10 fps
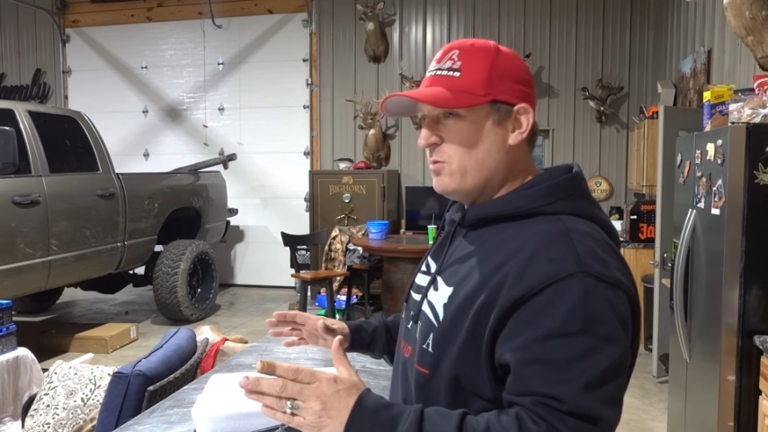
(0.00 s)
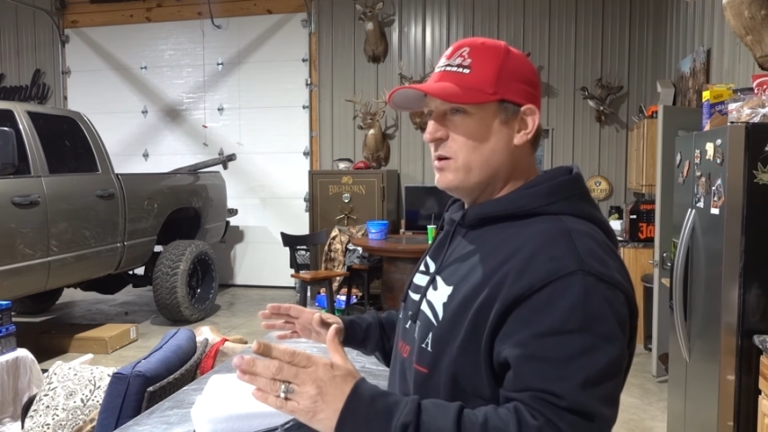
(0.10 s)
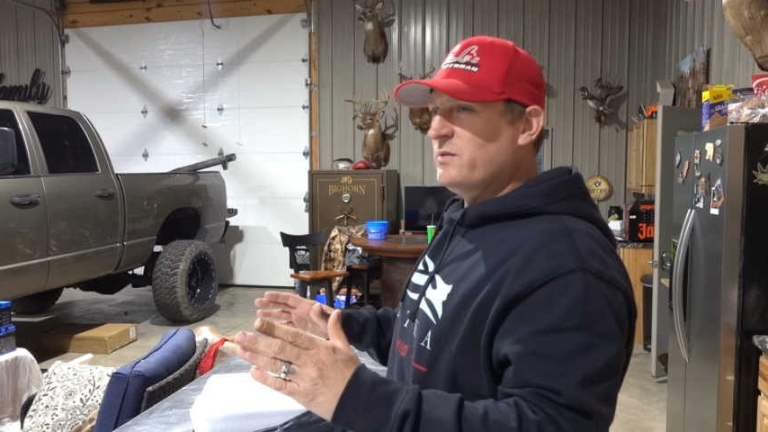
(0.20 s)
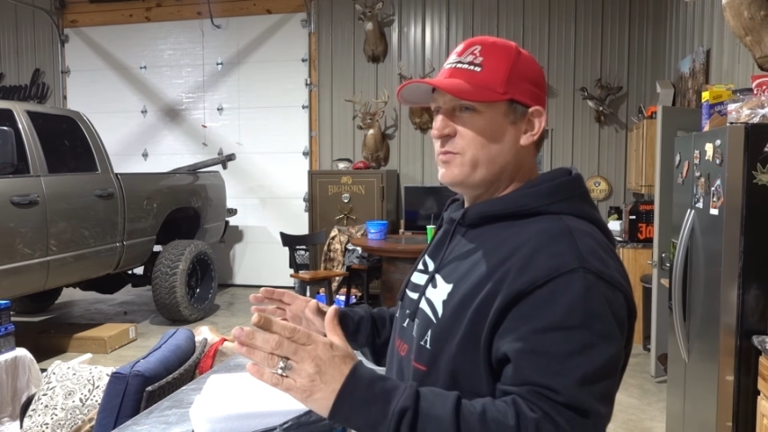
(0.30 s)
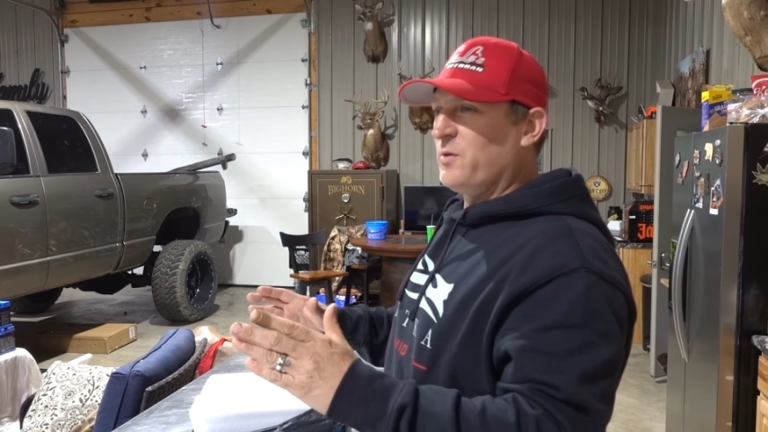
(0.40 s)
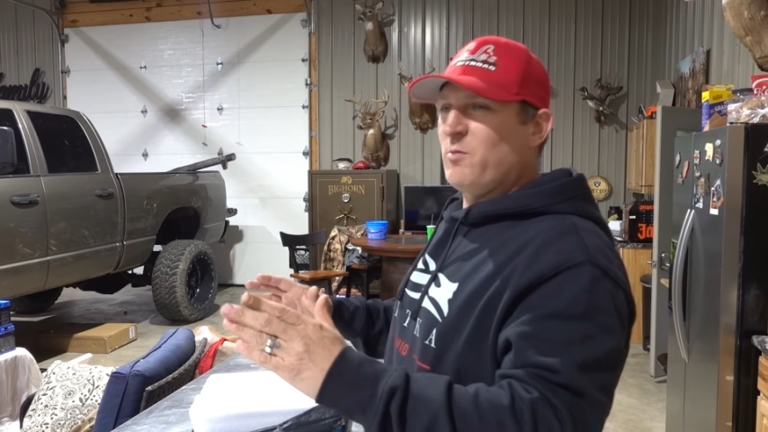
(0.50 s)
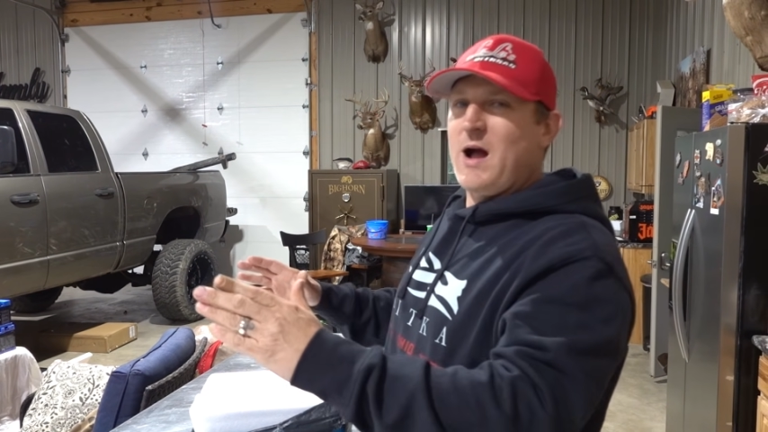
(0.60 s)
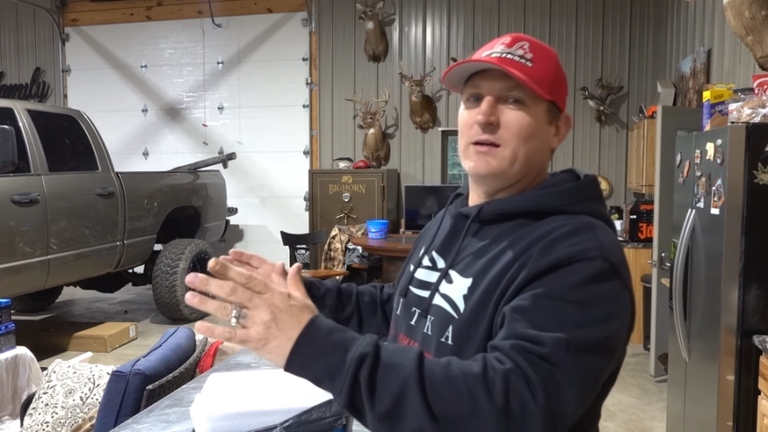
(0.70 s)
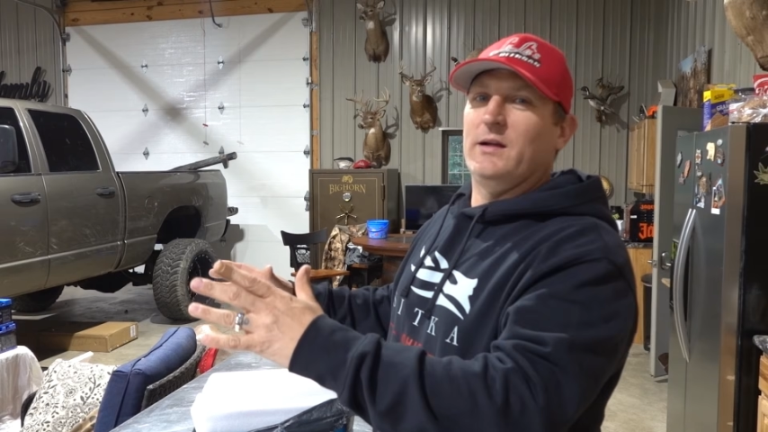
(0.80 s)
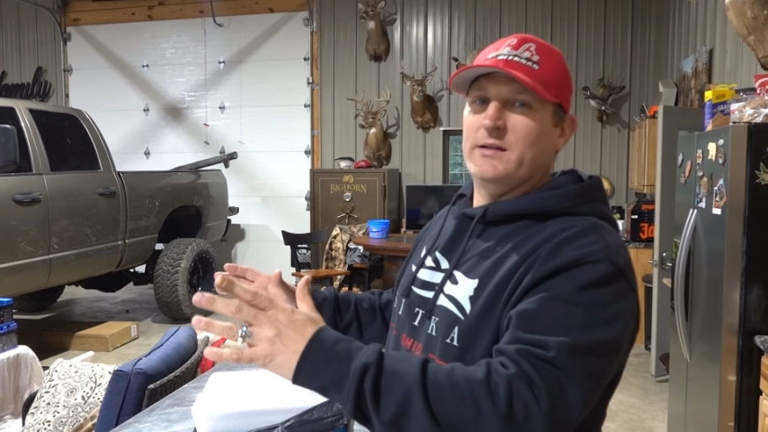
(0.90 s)
one for
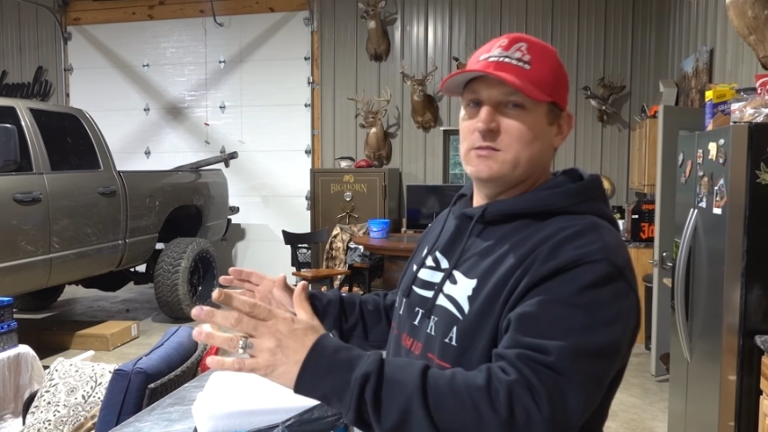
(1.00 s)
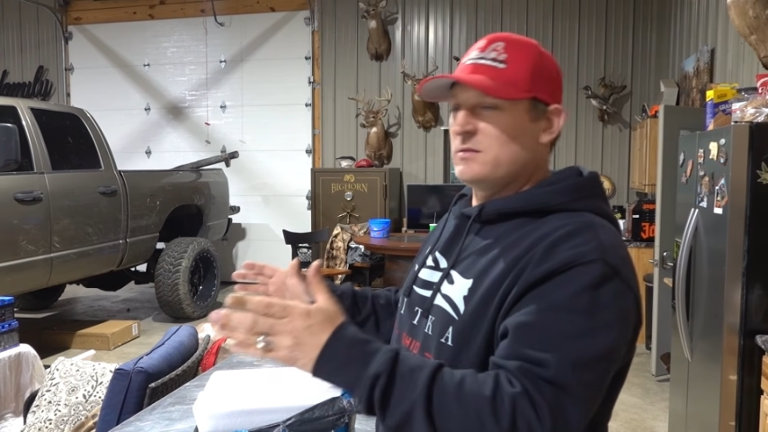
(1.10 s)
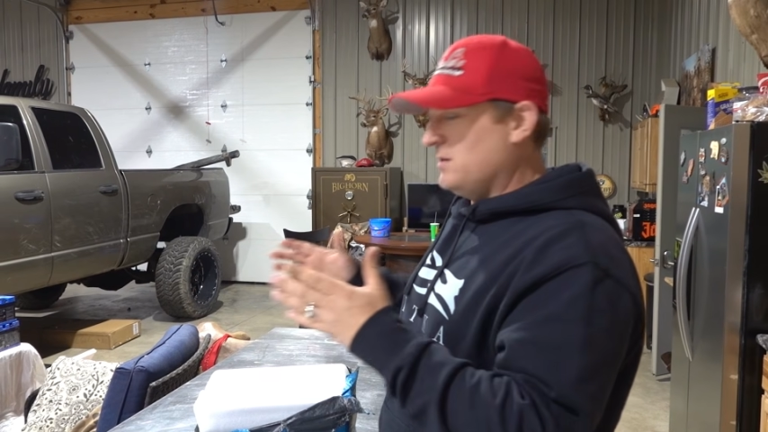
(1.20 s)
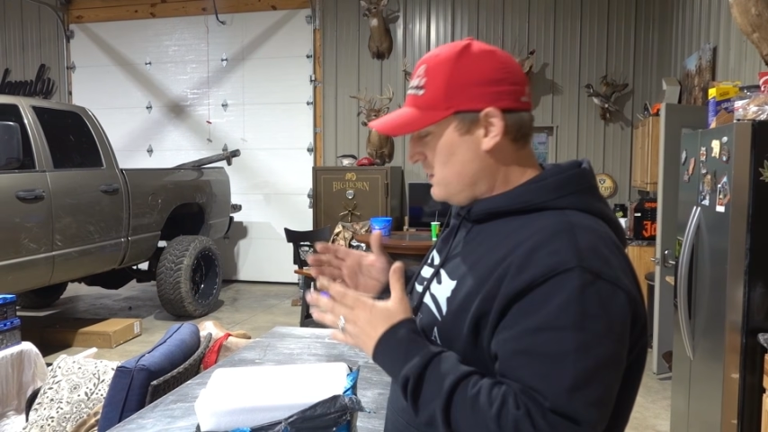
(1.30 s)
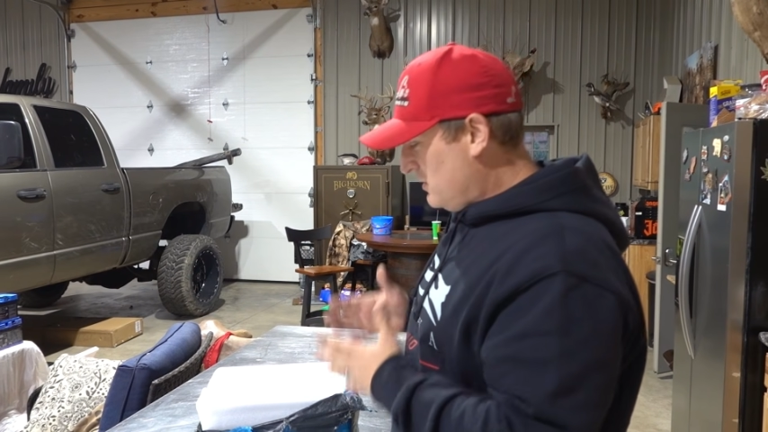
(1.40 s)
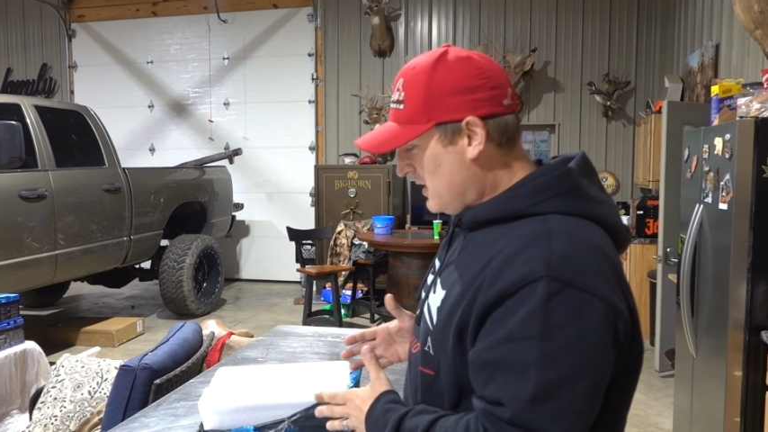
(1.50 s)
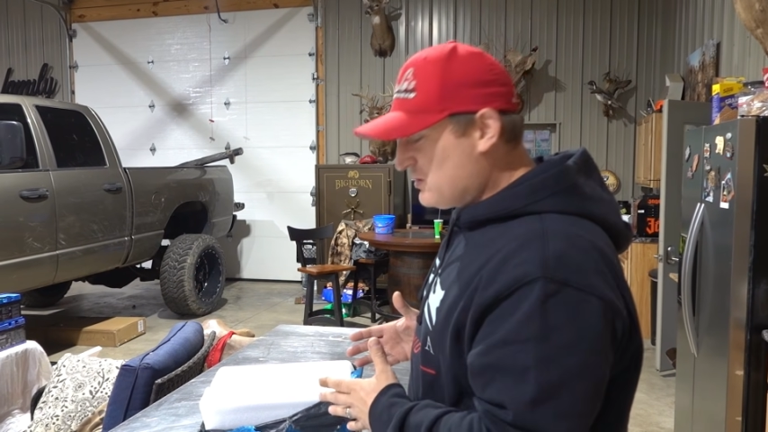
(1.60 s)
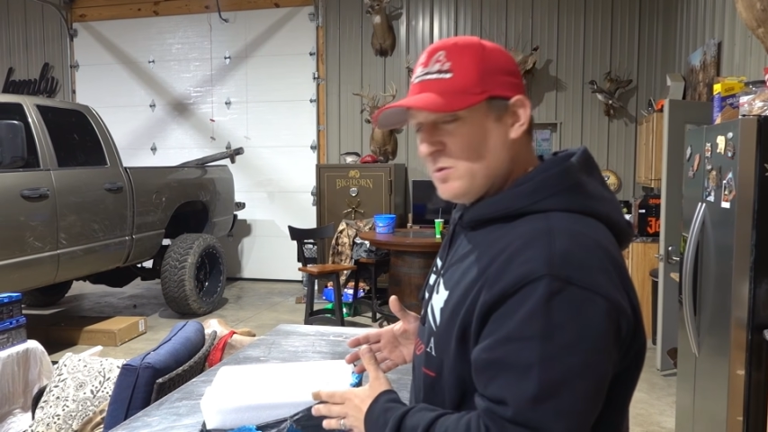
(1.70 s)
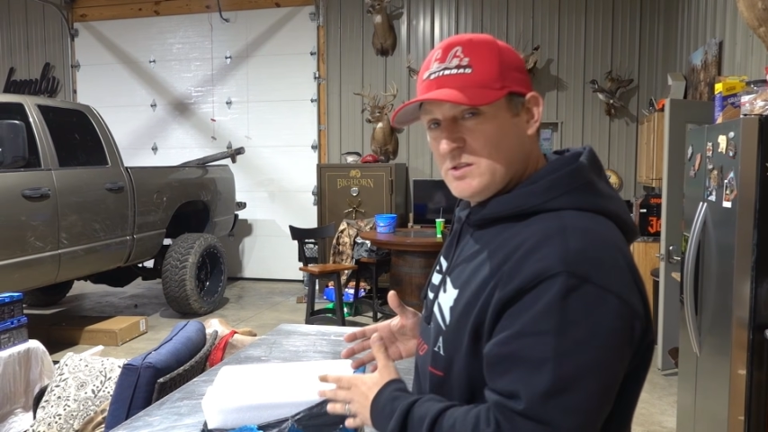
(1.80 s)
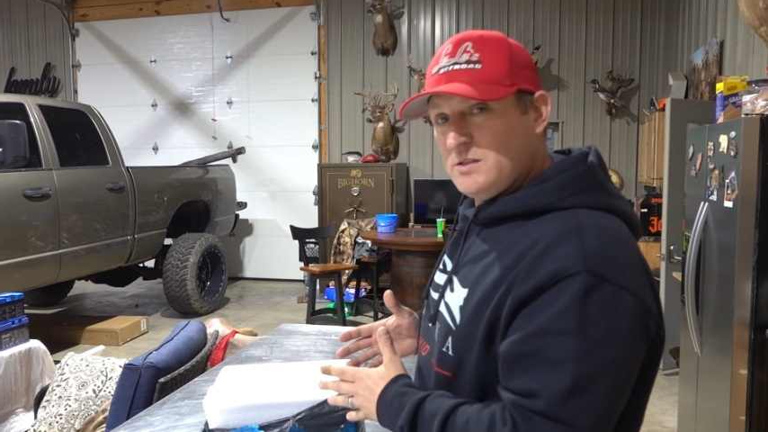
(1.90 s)
rock lights.
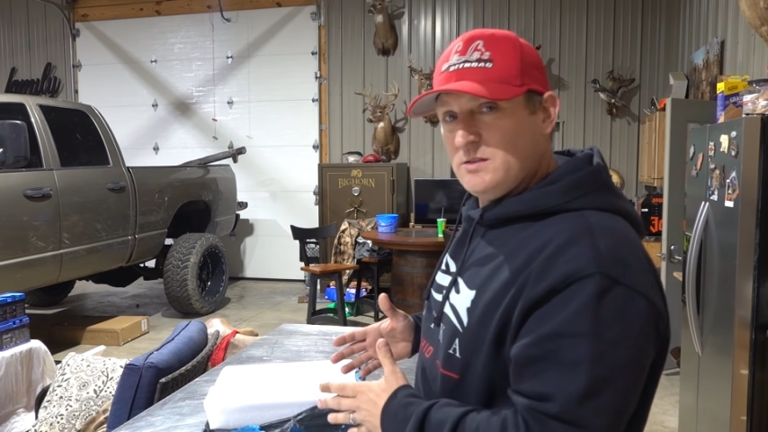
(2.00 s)
That's what's in